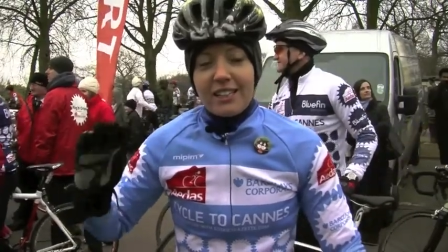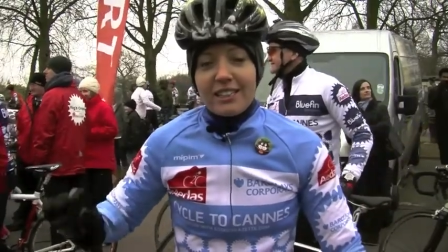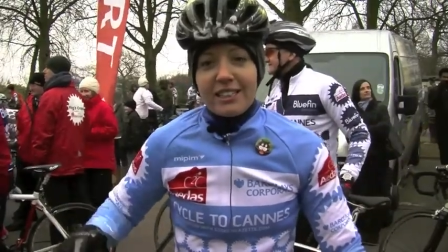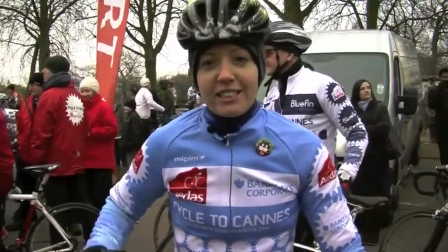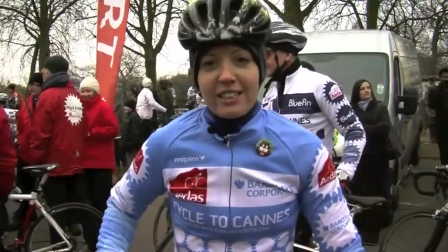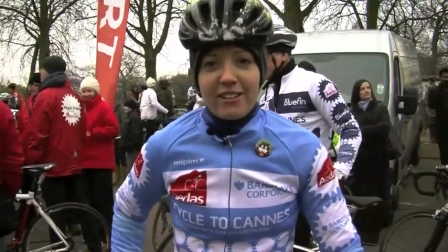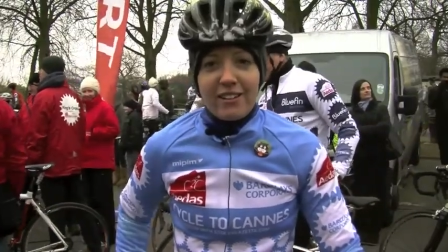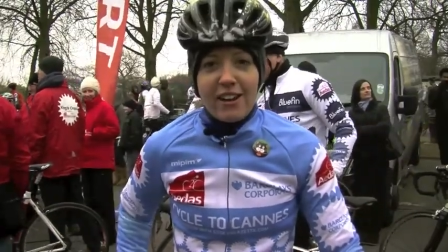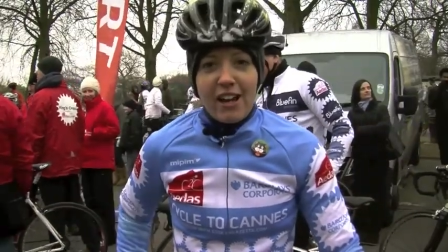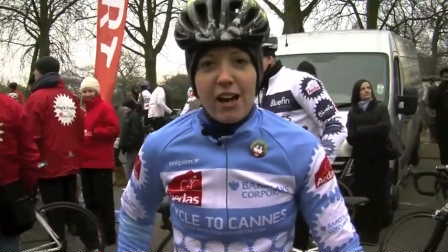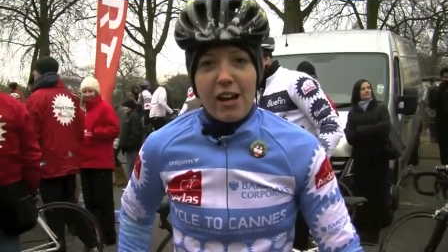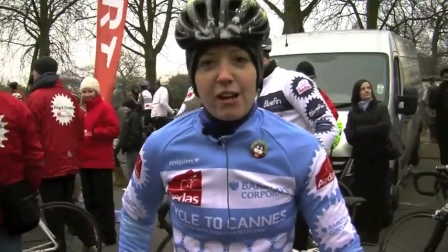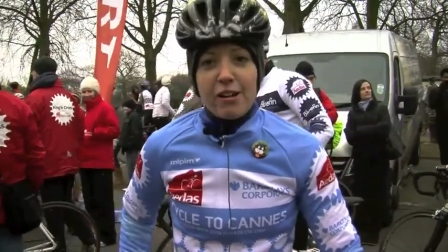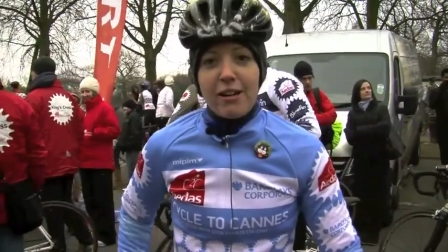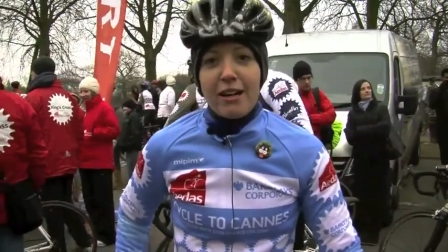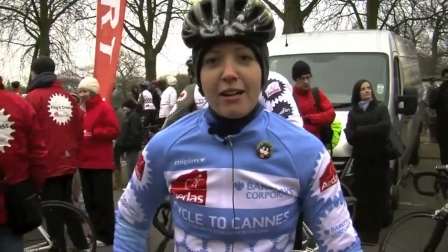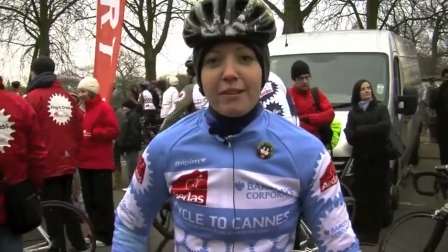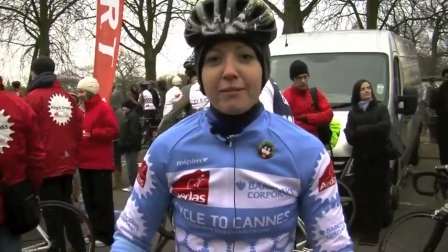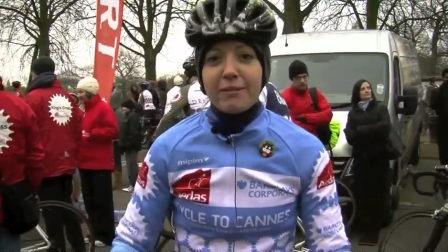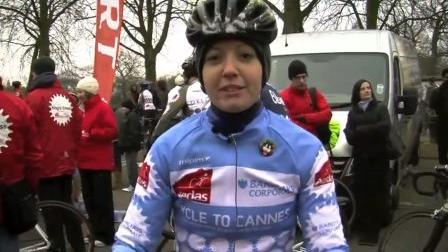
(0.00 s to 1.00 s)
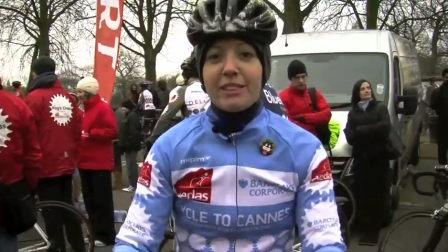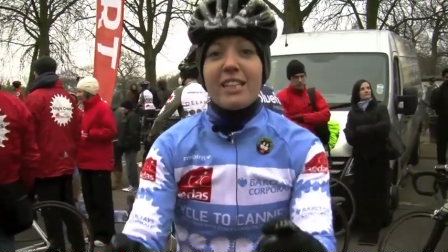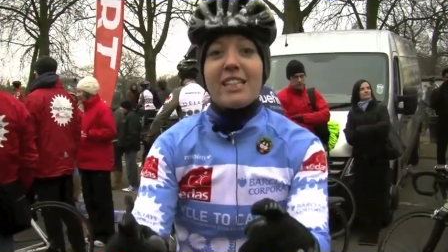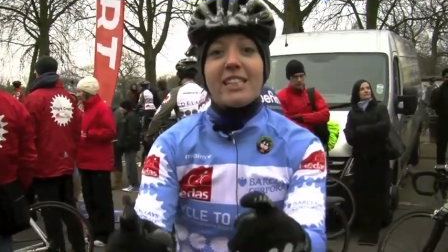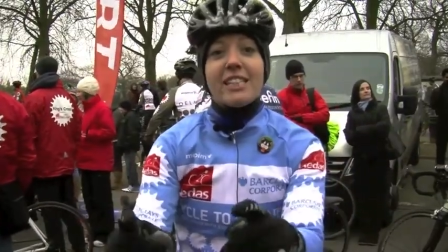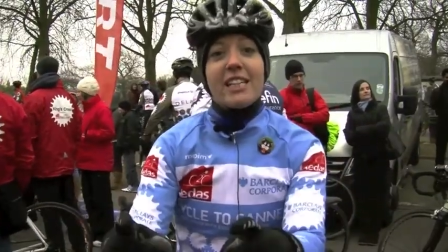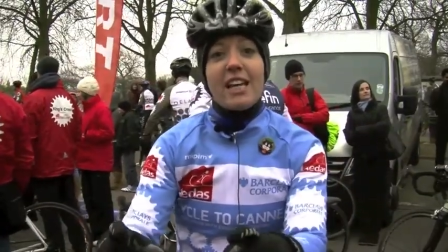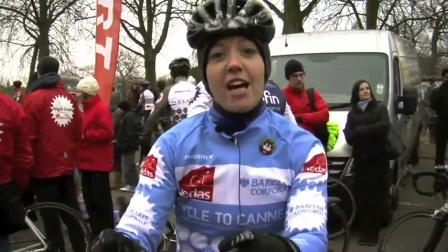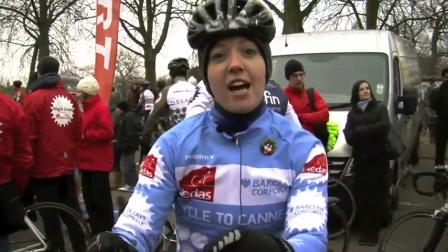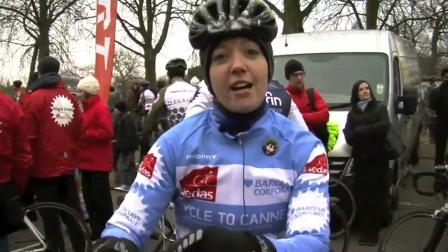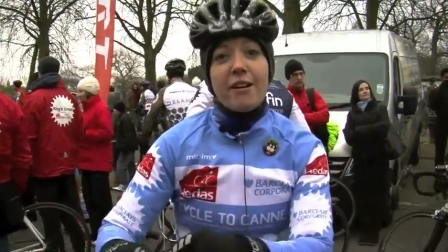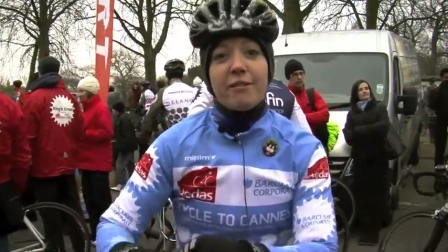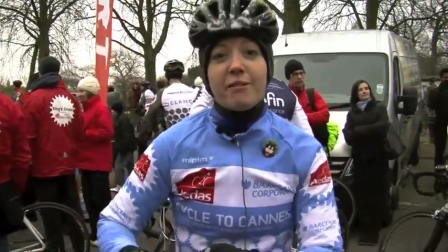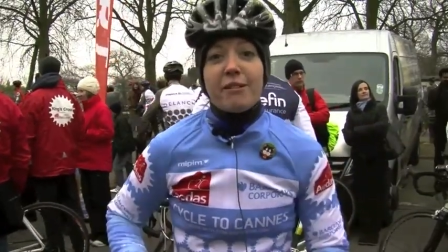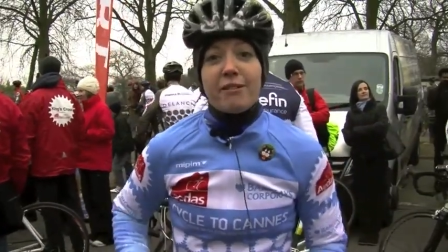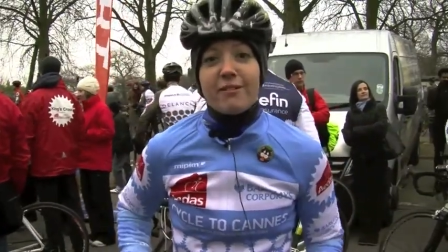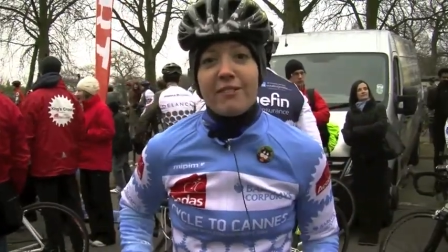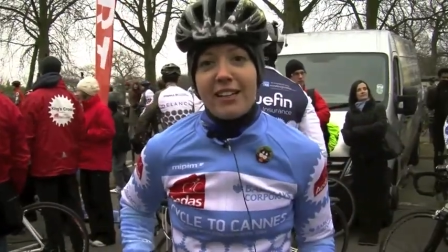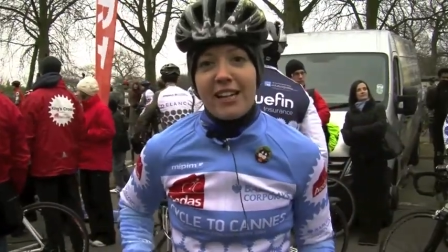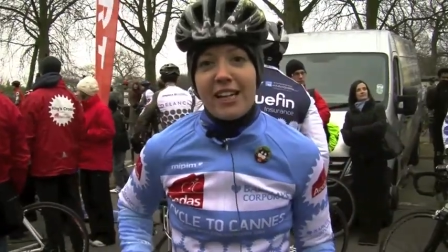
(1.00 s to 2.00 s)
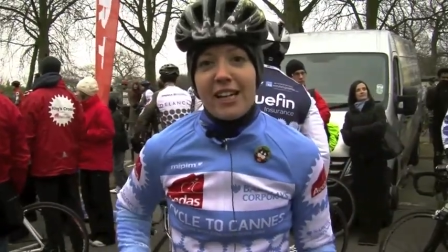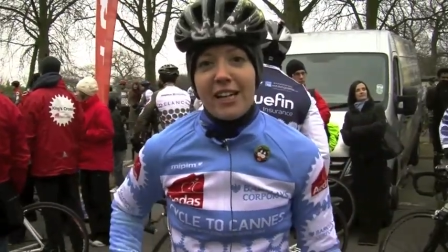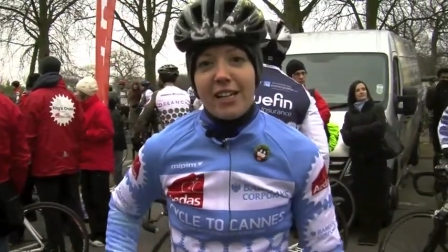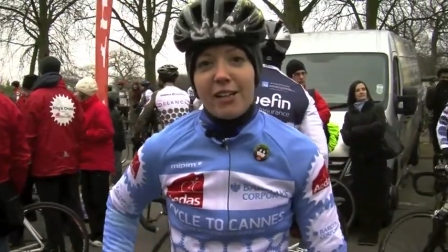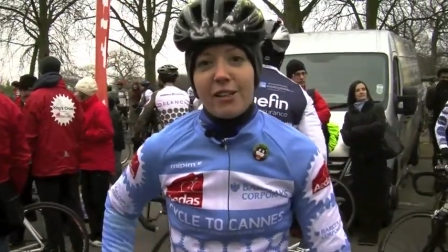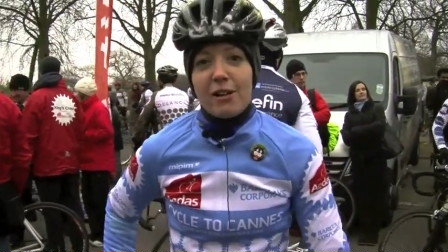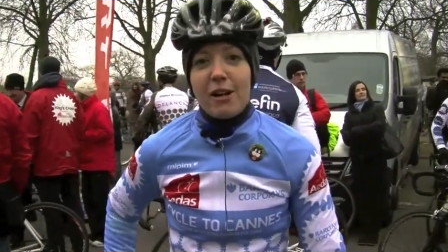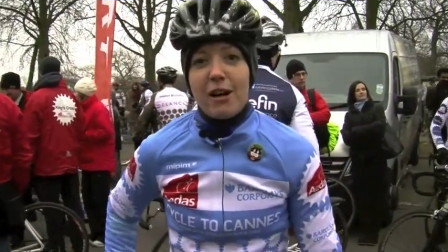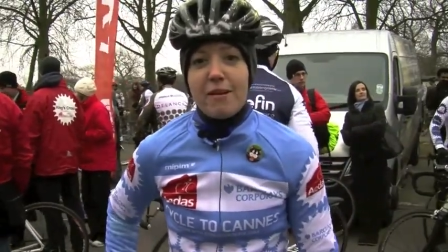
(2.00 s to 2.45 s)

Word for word: cheerio and we'll see you tonight with a video,